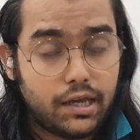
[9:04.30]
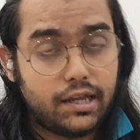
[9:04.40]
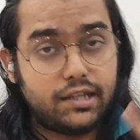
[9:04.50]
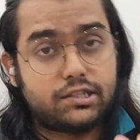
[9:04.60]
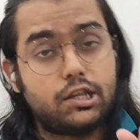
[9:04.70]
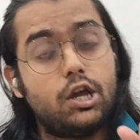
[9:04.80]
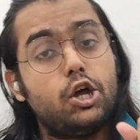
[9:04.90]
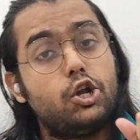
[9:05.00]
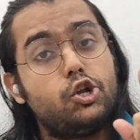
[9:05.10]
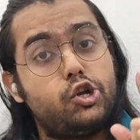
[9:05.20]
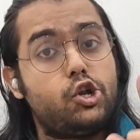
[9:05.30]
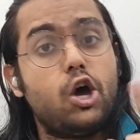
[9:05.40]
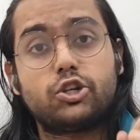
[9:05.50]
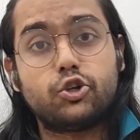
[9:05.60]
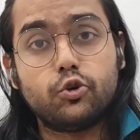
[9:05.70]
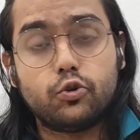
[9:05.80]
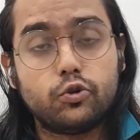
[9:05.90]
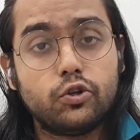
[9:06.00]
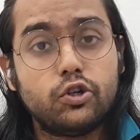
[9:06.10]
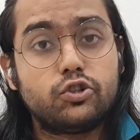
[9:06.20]
It is not
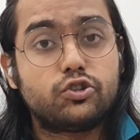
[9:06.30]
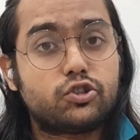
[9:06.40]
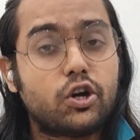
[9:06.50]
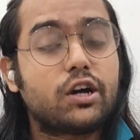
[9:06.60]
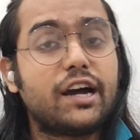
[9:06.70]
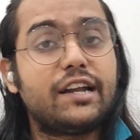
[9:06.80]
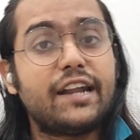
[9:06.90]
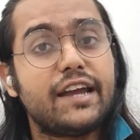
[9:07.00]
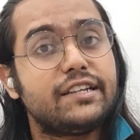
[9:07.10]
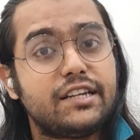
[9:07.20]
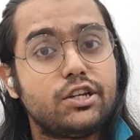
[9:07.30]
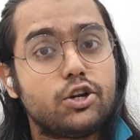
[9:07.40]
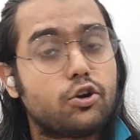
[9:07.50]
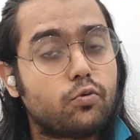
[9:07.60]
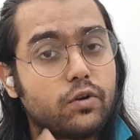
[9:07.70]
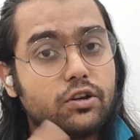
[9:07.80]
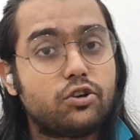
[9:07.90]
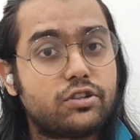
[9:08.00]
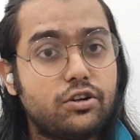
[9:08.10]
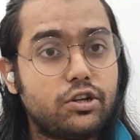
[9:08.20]
cool to stalk a 19-year-old when
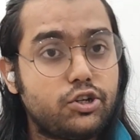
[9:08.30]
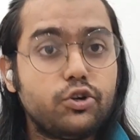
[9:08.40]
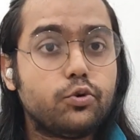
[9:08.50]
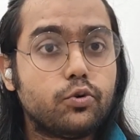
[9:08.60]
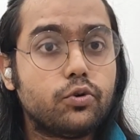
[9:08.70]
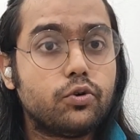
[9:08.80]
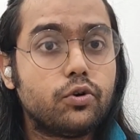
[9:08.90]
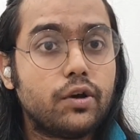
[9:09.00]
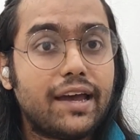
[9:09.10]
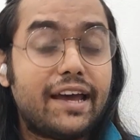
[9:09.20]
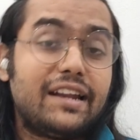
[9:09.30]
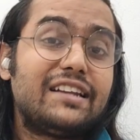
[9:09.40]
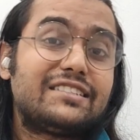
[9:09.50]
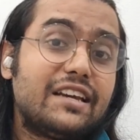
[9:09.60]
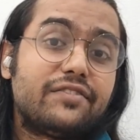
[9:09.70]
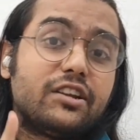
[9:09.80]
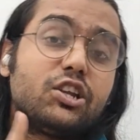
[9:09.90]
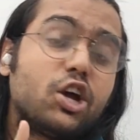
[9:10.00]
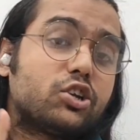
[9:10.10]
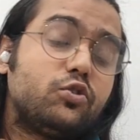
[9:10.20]
you're 32. And it is definitely
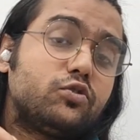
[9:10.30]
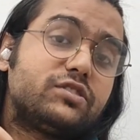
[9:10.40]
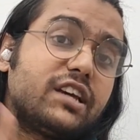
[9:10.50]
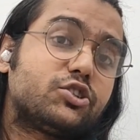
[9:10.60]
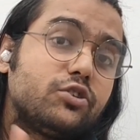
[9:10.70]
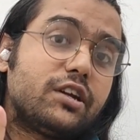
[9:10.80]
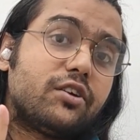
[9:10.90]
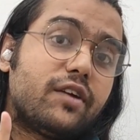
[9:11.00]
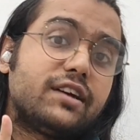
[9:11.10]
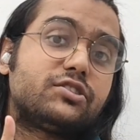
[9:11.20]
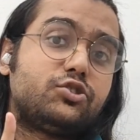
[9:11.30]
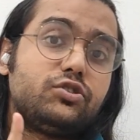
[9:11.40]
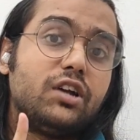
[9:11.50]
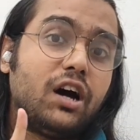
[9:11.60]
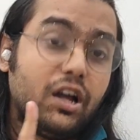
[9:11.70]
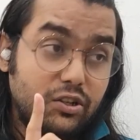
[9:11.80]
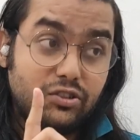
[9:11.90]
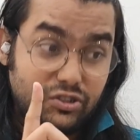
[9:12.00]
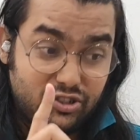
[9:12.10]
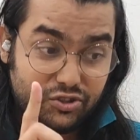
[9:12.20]
not cool to sexually harass
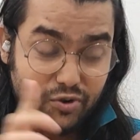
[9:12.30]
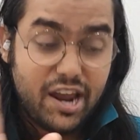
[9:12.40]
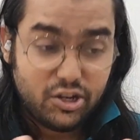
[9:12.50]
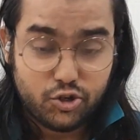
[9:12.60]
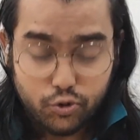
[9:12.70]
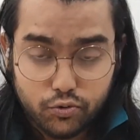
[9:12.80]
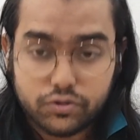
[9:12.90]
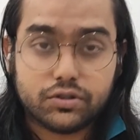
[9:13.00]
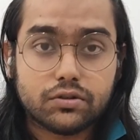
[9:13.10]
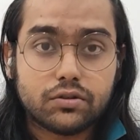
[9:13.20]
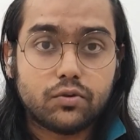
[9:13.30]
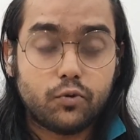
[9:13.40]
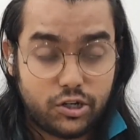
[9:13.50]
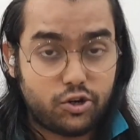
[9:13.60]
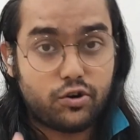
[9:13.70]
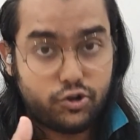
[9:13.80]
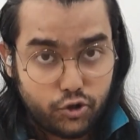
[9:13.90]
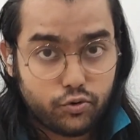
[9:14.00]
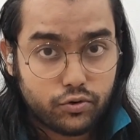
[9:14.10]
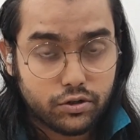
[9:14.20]
straight dudes when you're a
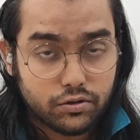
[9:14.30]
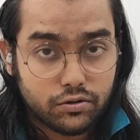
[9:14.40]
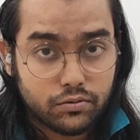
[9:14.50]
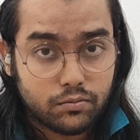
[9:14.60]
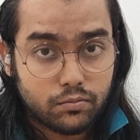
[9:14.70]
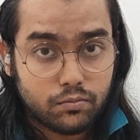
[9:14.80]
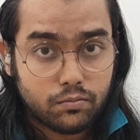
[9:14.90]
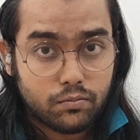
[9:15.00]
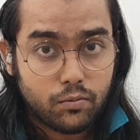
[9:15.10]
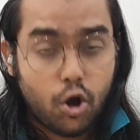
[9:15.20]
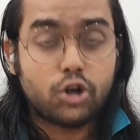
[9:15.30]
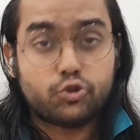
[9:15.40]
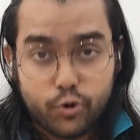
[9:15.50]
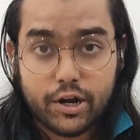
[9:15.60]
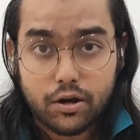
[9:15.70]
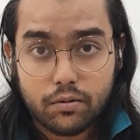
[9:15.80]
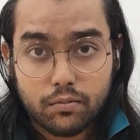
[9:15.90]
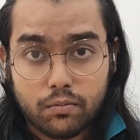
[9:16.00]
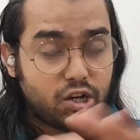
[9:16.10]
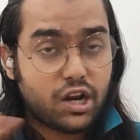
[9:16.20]
dude on Twitter.
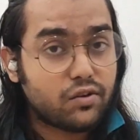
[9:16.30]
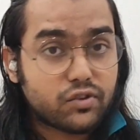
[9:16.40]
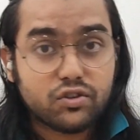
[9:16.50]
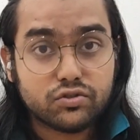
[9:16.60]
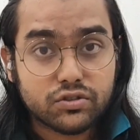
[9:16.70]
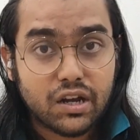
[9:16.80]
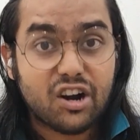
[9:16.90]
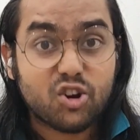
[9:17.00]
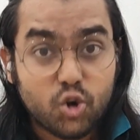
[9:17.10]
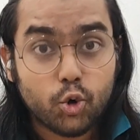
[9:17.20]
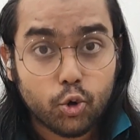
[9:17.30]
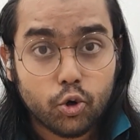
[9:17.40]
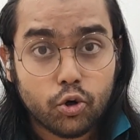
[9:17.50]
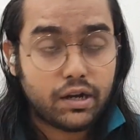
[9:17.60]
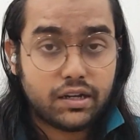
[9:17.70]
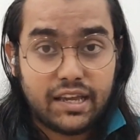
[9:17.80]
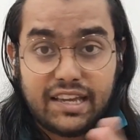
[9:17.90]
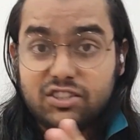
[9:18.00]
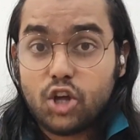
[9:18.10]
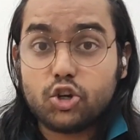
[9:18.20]
None of those are cool, but
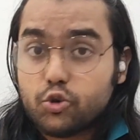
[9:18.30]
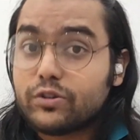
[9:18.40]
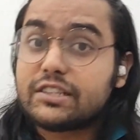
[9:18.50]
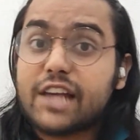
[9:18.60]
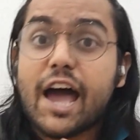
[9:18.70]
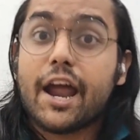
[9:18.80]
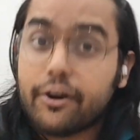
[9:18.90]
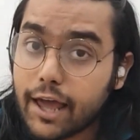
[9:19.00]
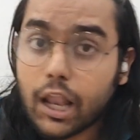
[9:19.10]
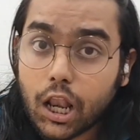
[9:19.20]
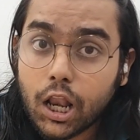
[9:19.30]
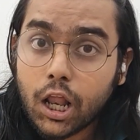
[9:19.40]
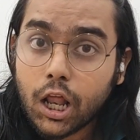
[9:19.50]
he's not doing this IRL.